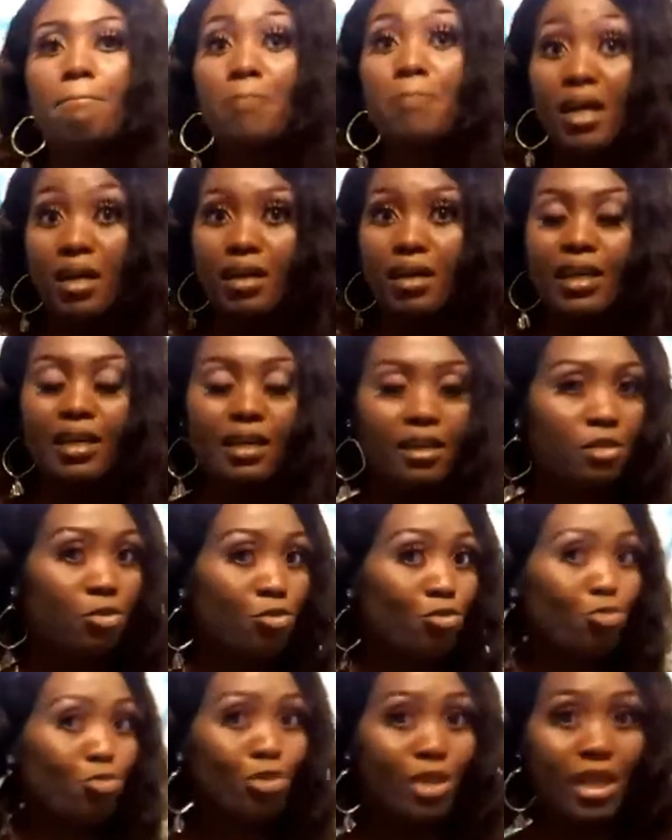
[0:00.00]
but it
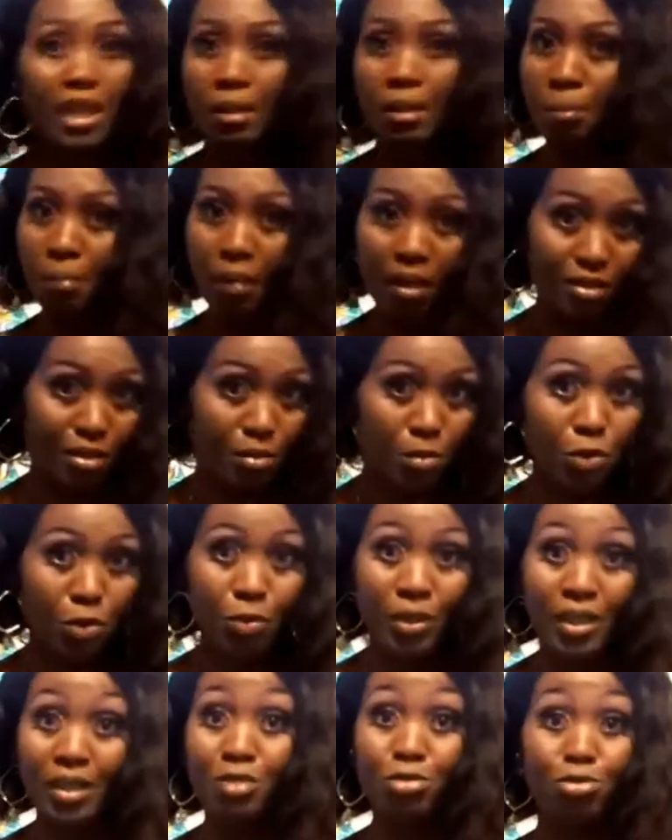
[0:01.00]
is really
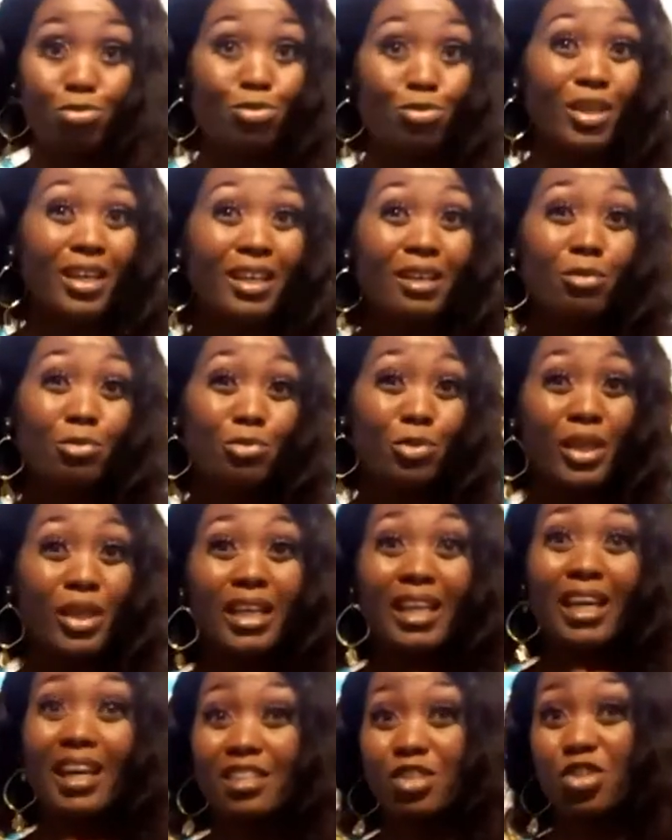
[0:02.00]
possible. It is really,
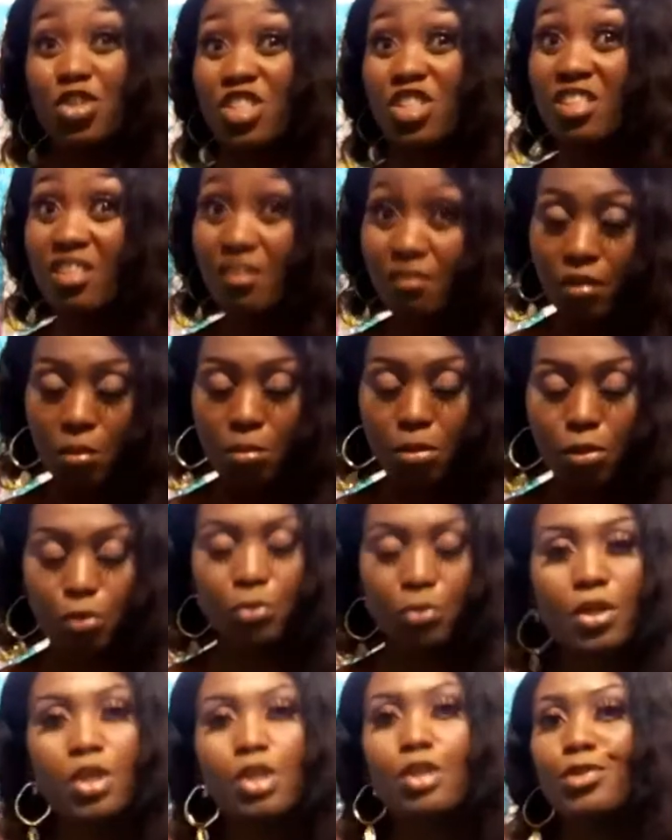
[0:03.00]
really
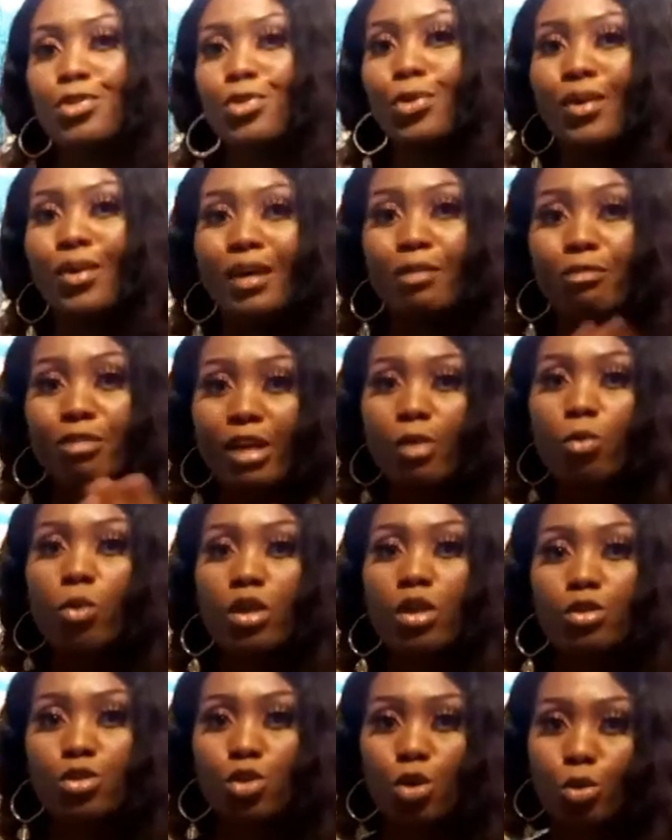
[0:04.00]
achievable. So I really
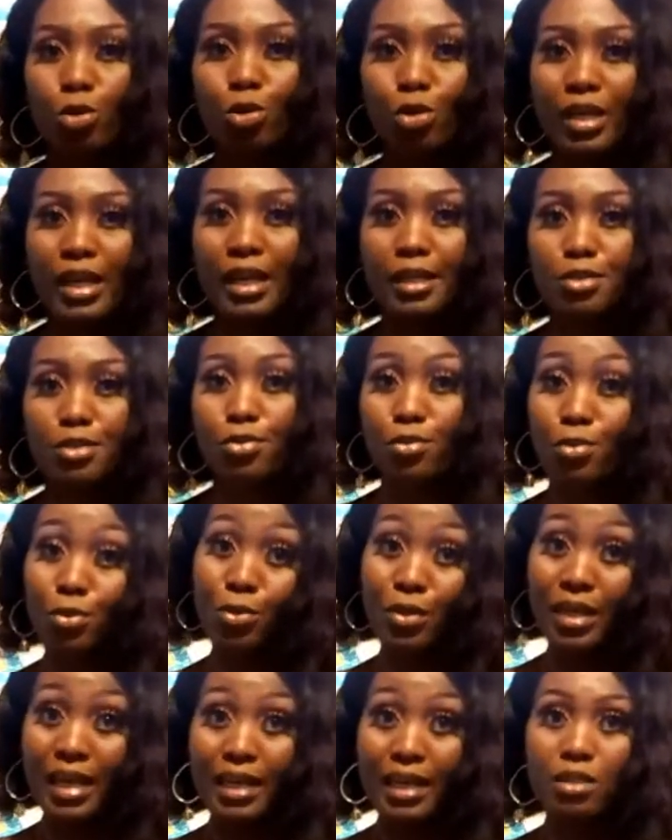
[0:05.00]
want to talk you guys
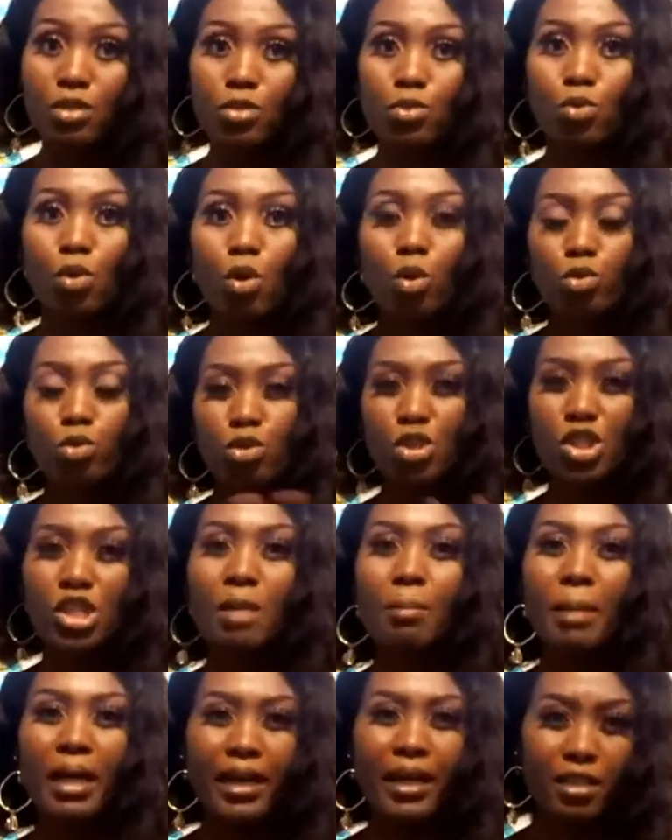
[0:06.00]
through that, to also
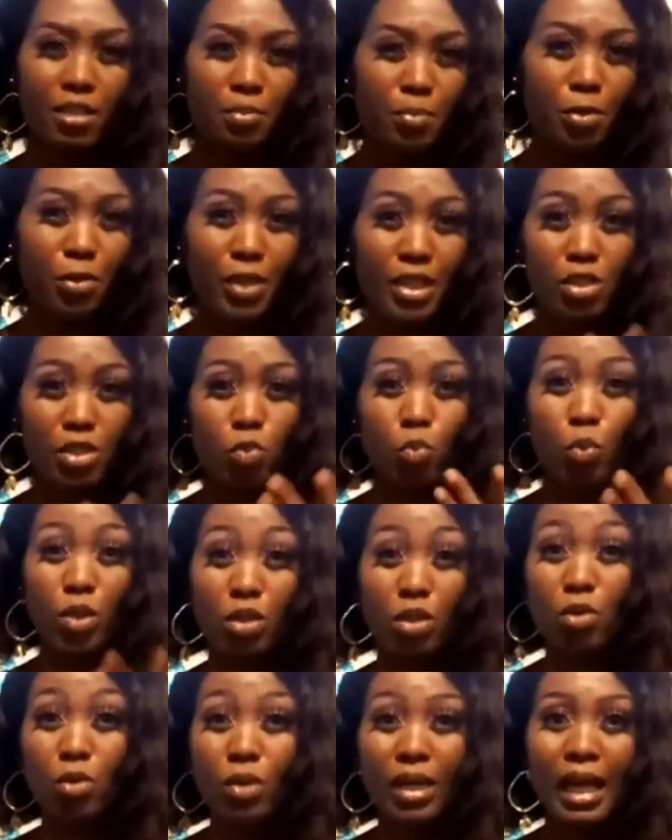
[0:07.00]
share my experience
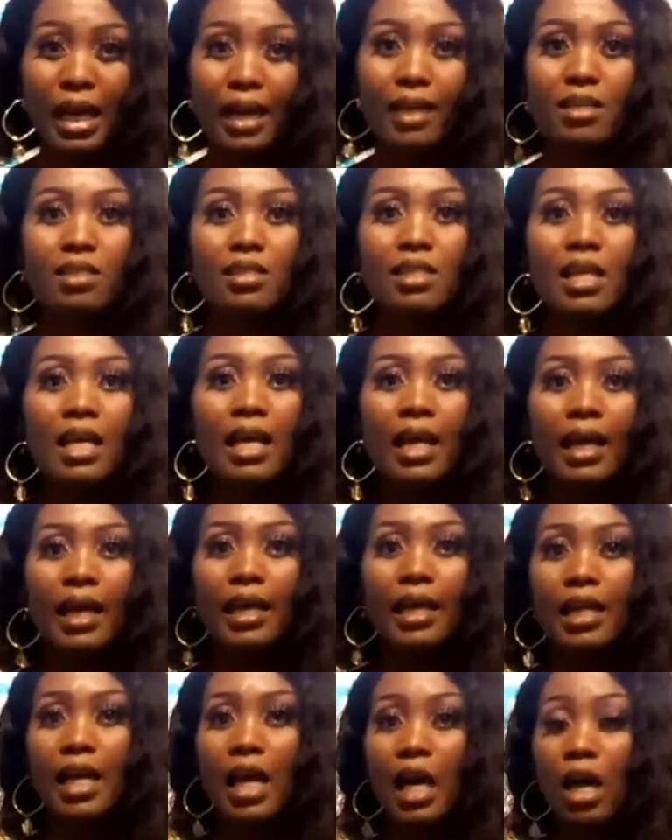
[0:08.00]
with you guys and